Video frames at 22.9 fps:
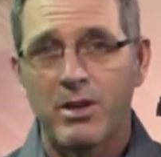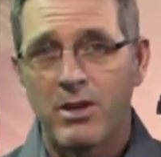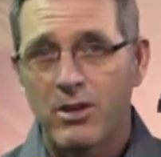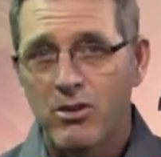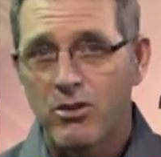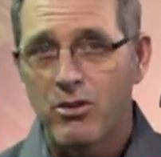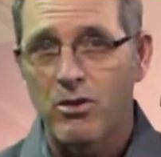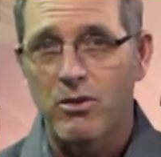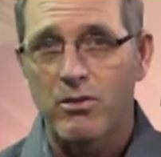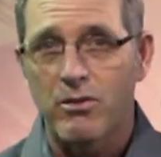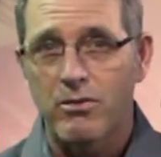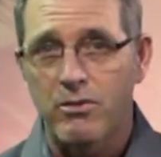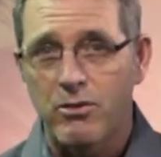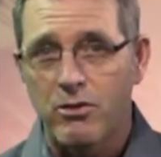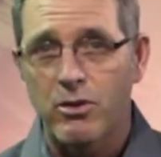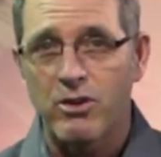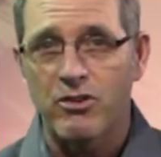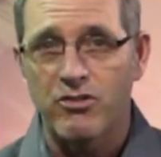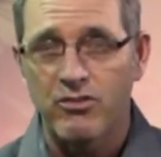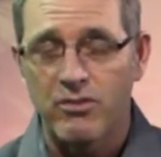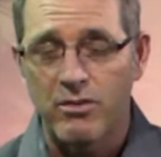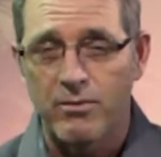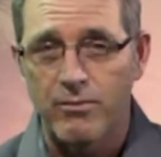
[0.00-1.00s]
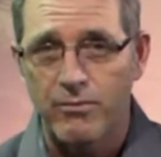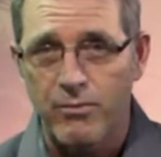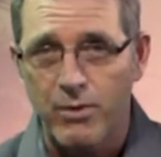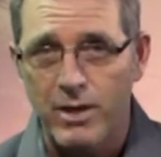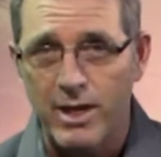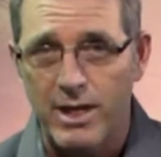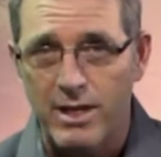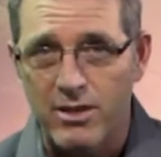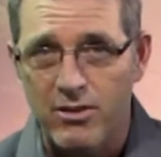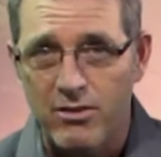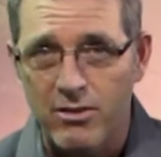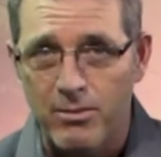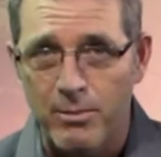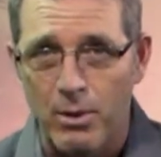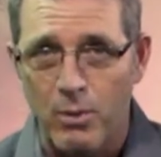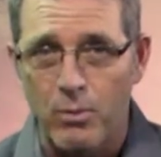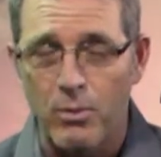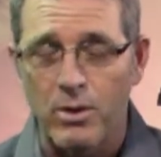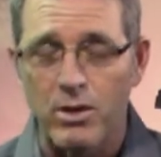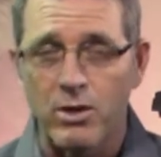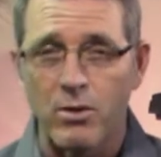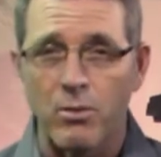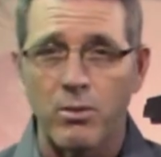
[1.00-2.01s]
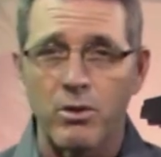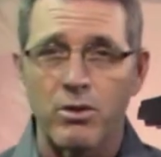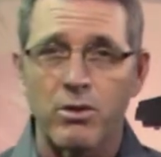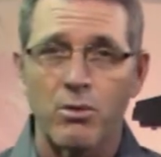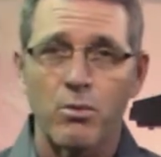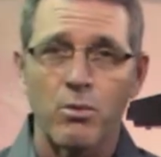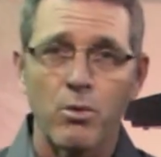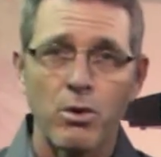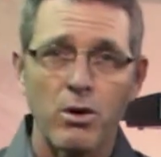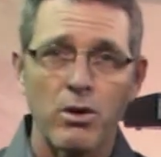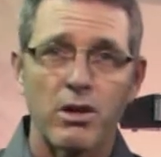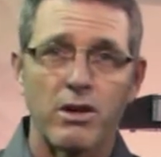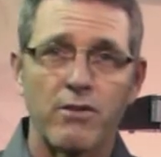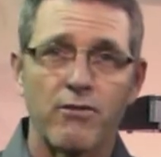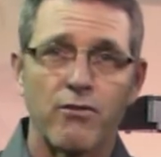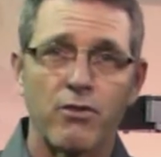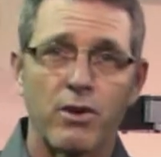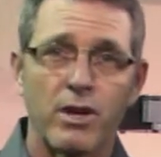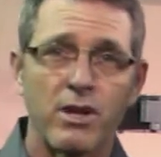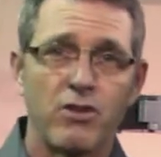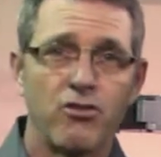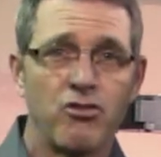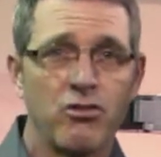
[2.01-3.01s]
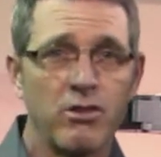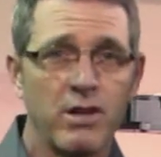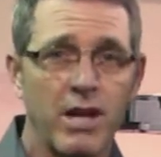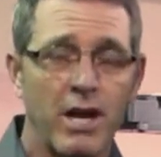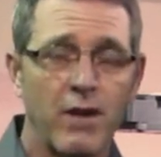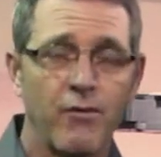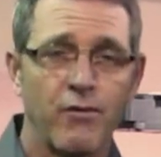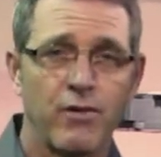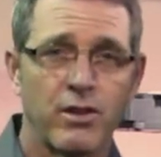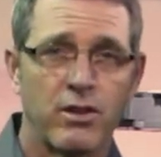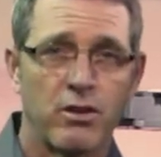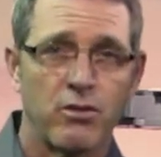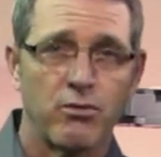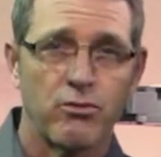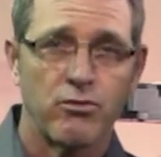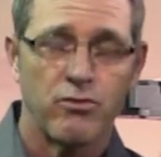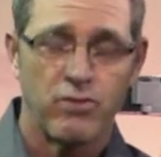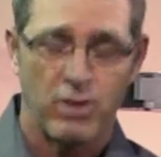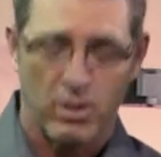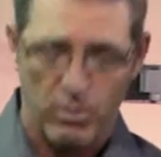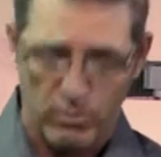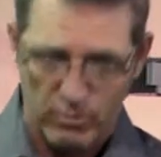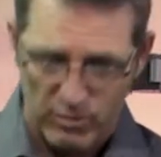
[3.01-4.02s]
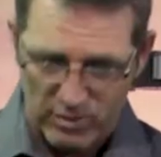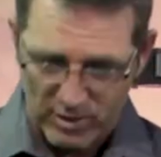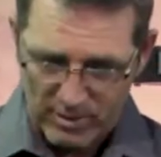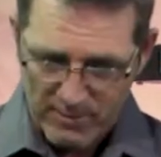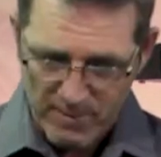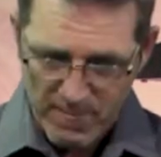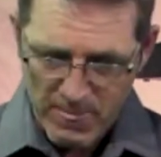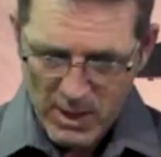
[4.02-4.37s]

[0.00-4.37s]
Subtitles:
your Christian friends. But when you're with the worldly friends, you laugh at those jokes.